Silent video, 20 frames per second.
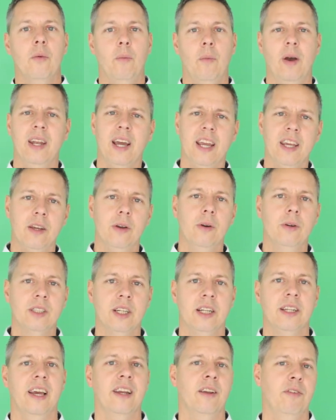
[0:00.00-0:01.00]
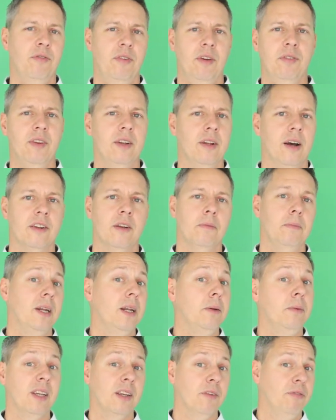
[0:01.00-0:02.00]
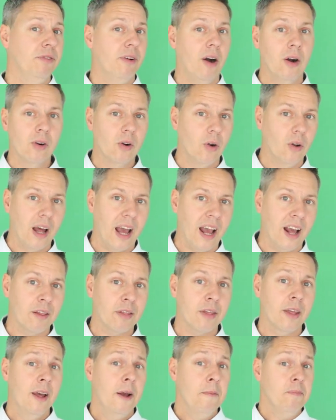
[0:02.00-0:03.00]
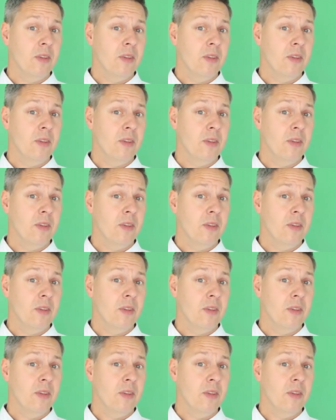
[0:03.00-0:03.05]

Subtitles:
when I use it at a 1500 millimeter focal length.